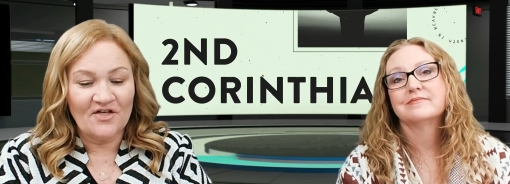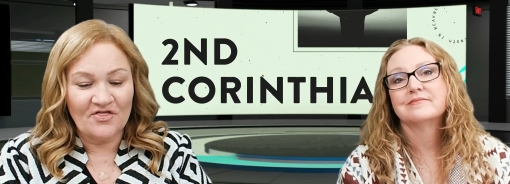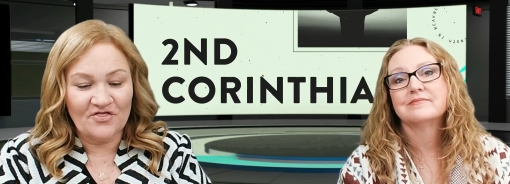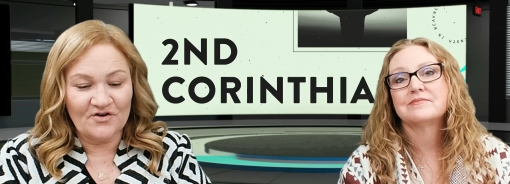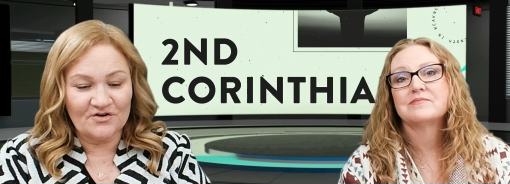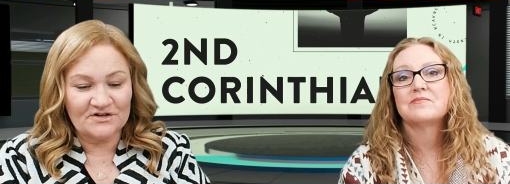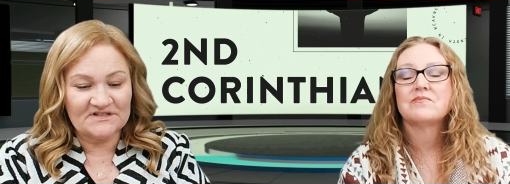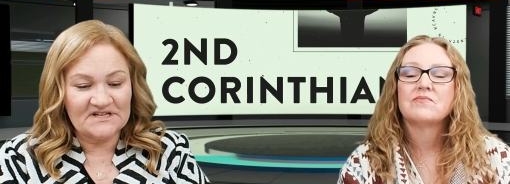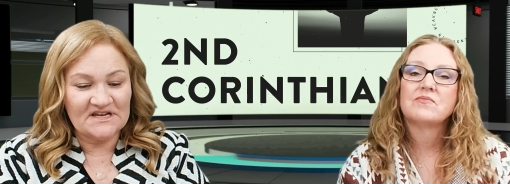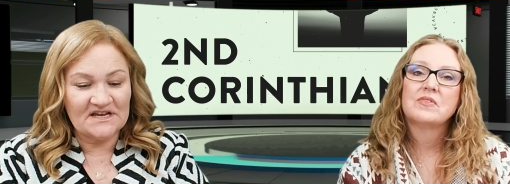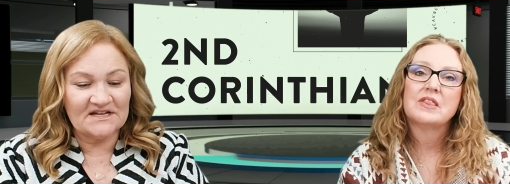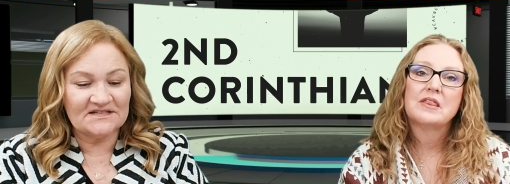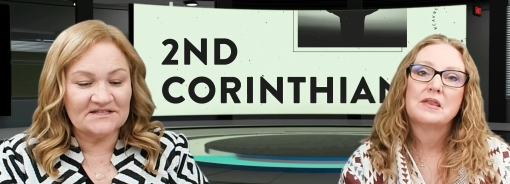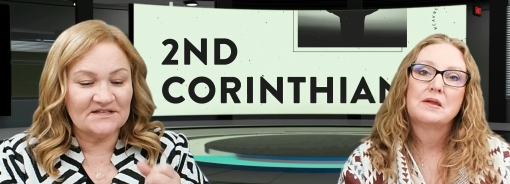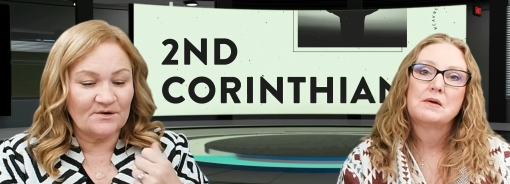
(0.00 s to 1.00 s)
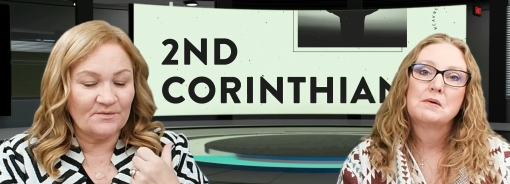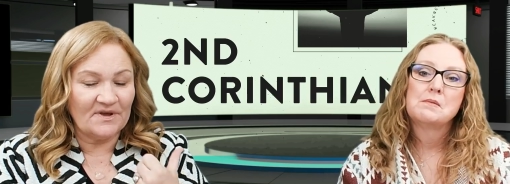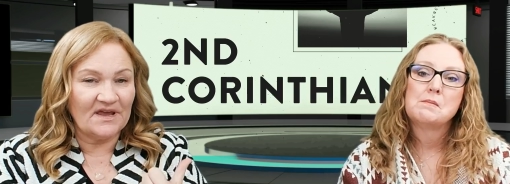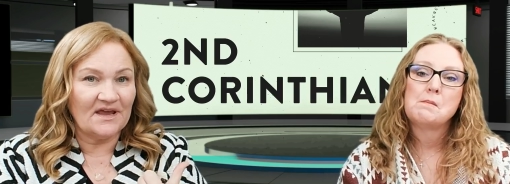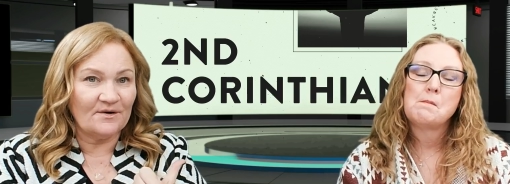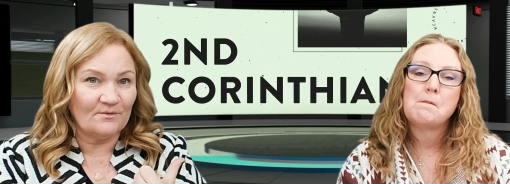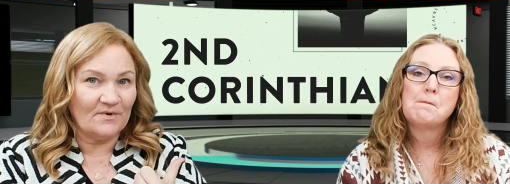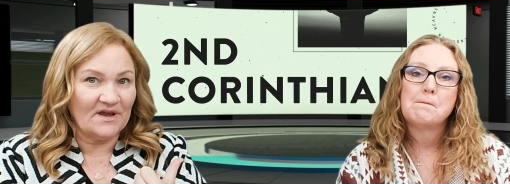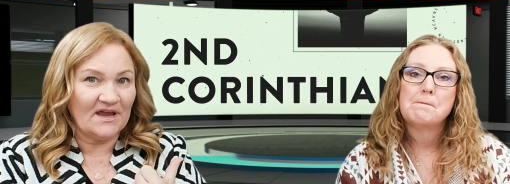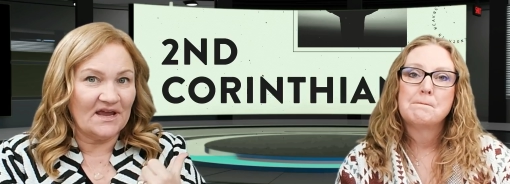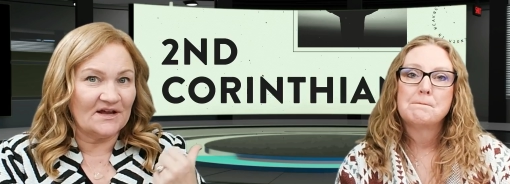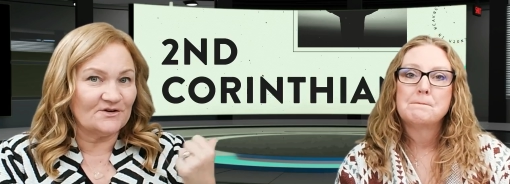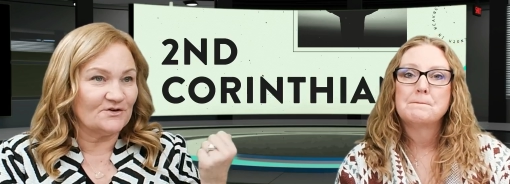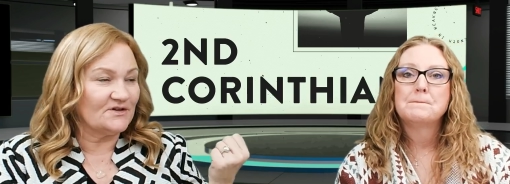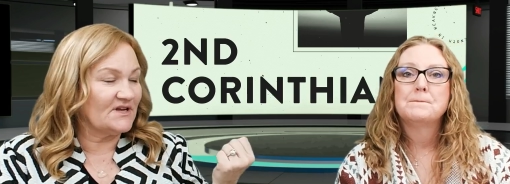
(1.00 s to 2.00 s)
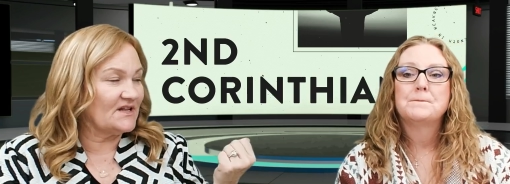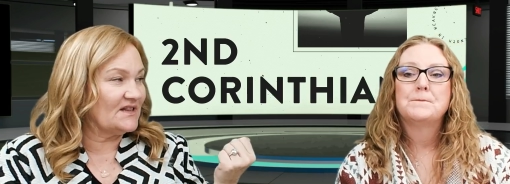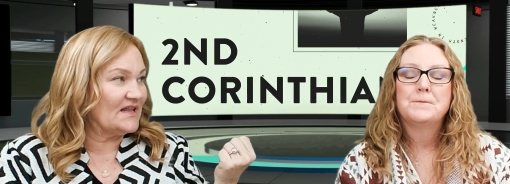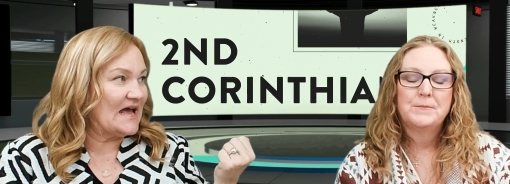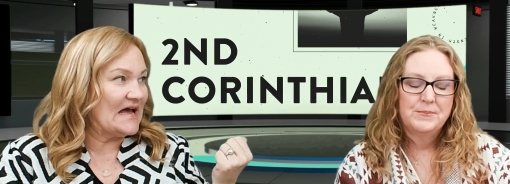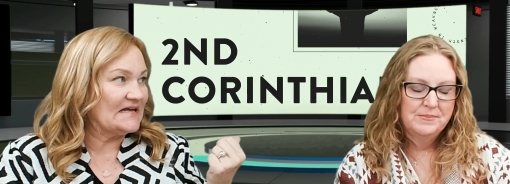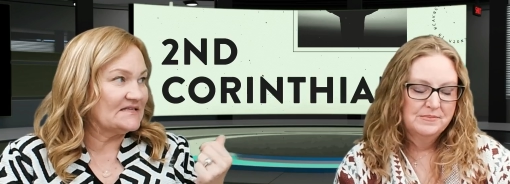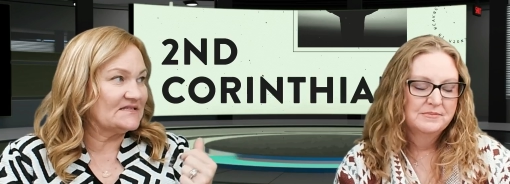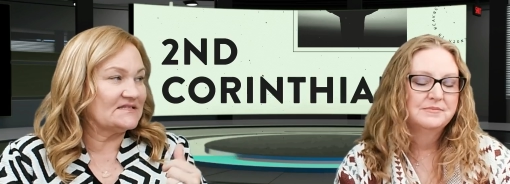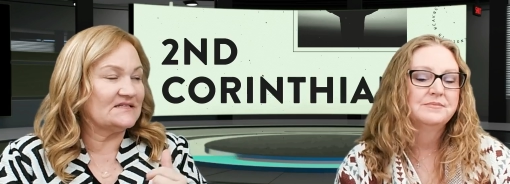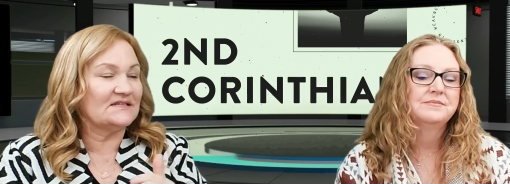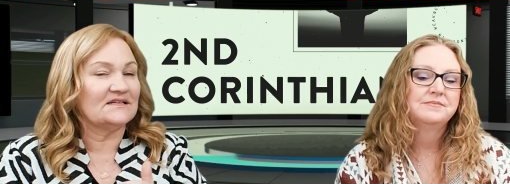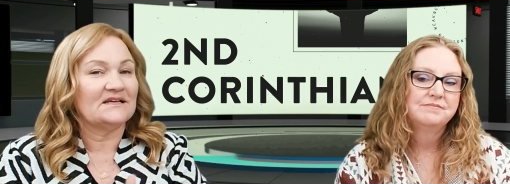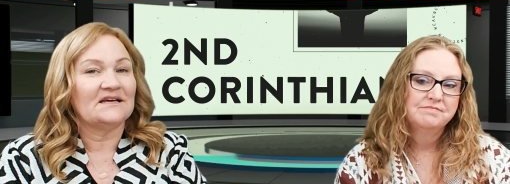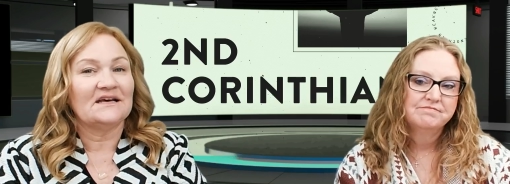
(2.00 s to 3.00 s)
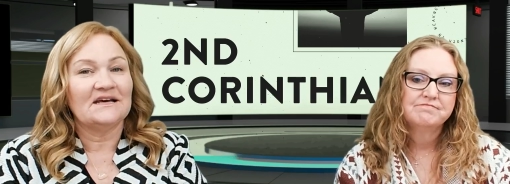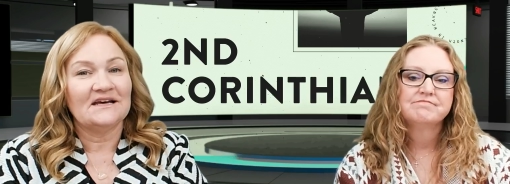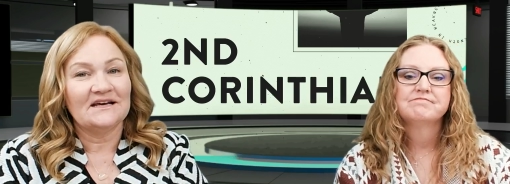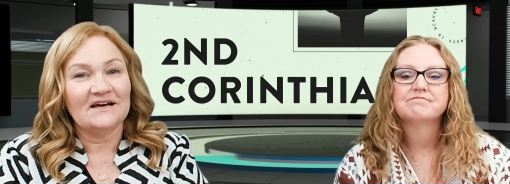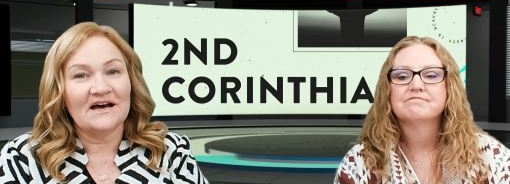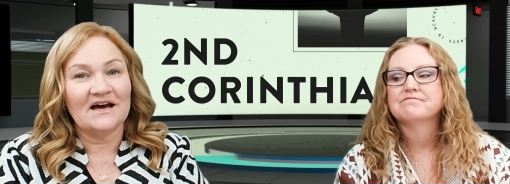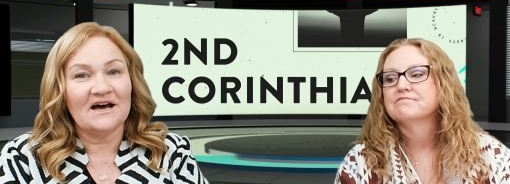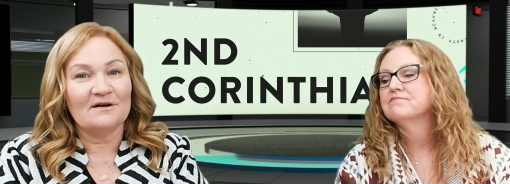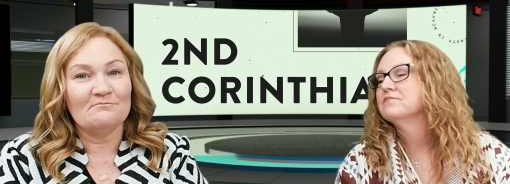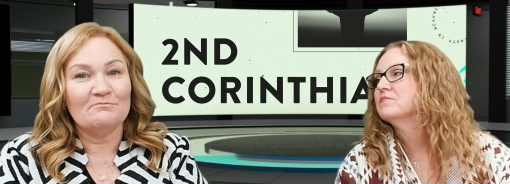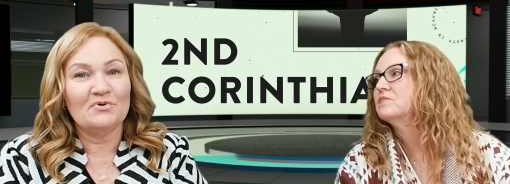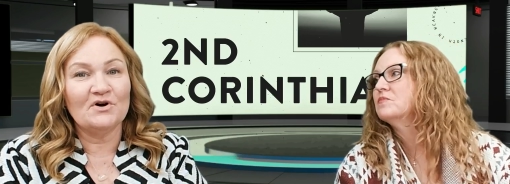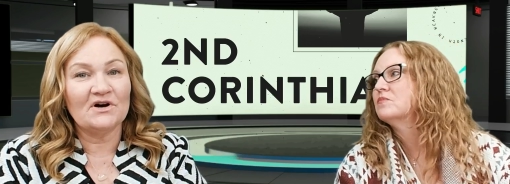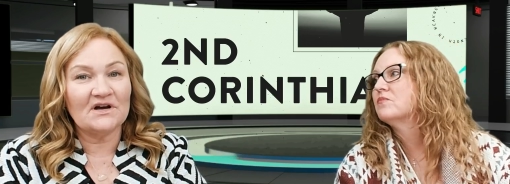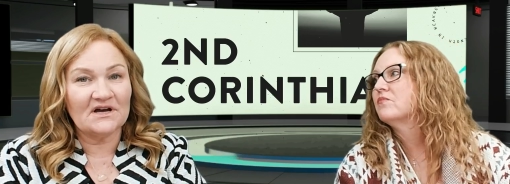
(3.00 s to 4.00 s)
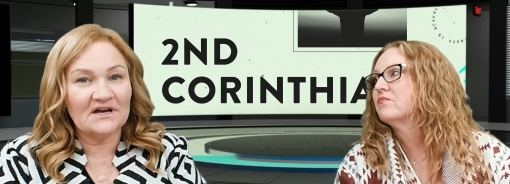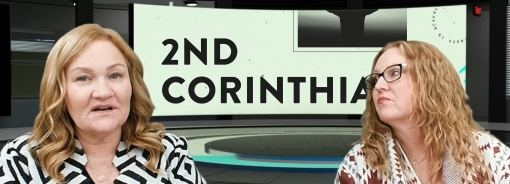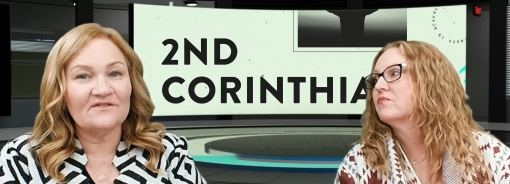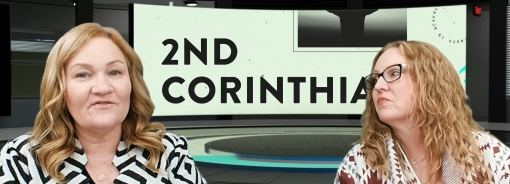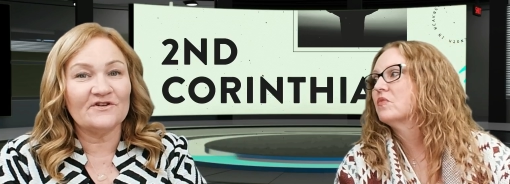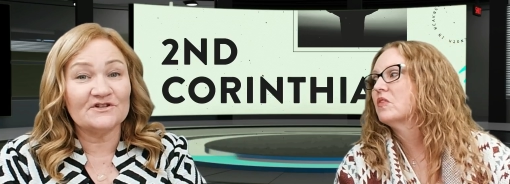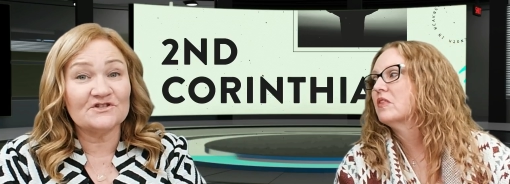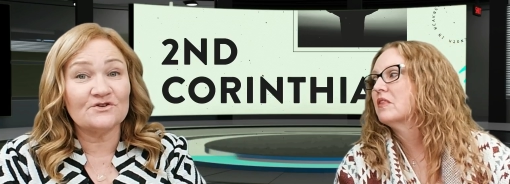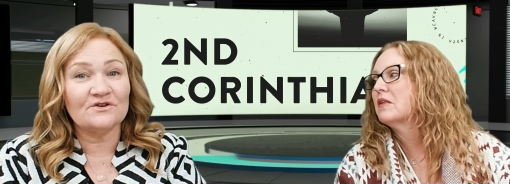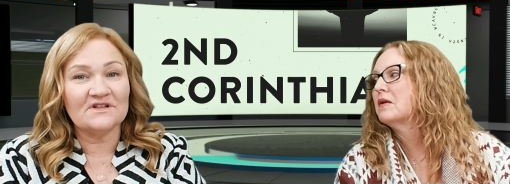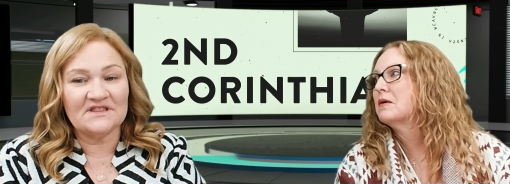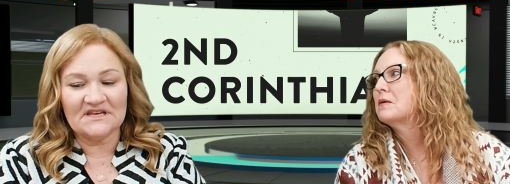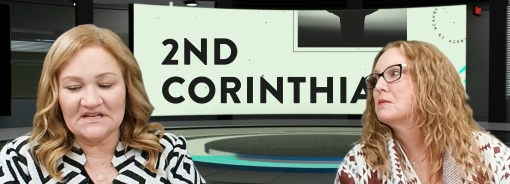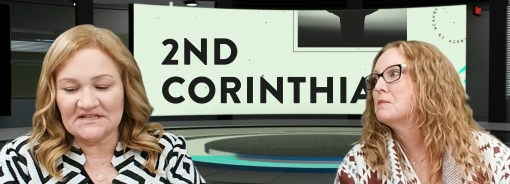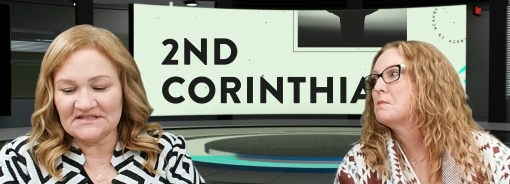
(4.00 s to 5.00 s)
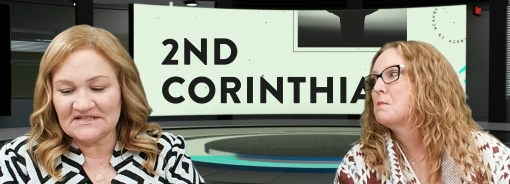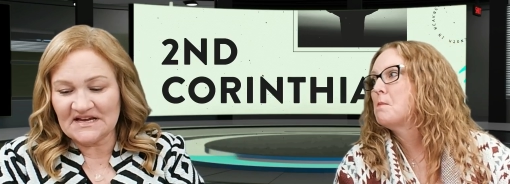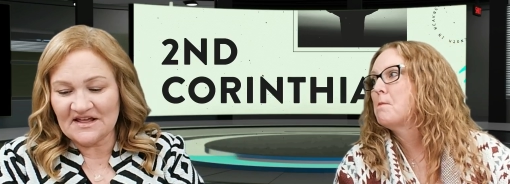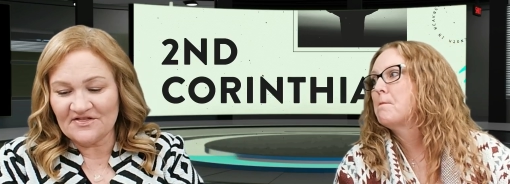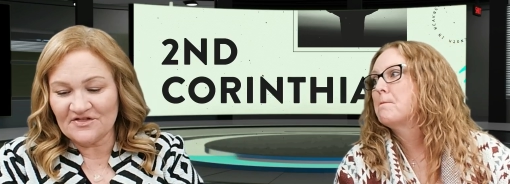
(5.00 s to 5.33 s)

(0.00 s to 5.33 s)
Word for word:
Speaker 1: 13. So we we handled it last uh, book, First Corinthians 10